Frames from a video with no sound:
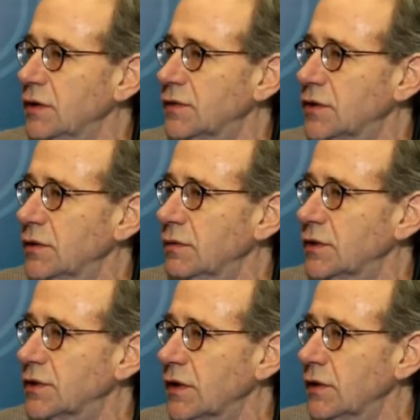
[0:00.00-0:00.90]
of student
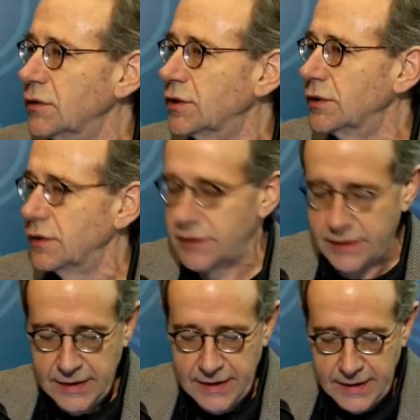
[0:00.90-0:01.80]

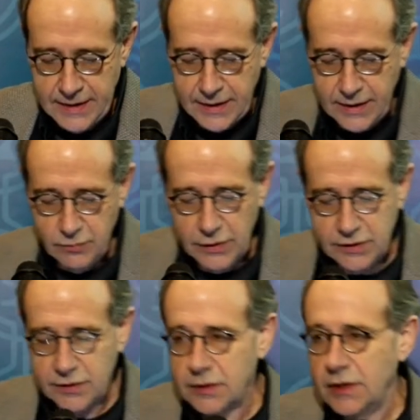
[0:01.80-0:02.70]
solutions, in
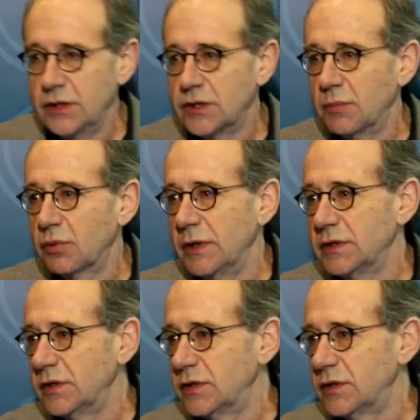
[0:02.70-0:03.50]
which the teacher presses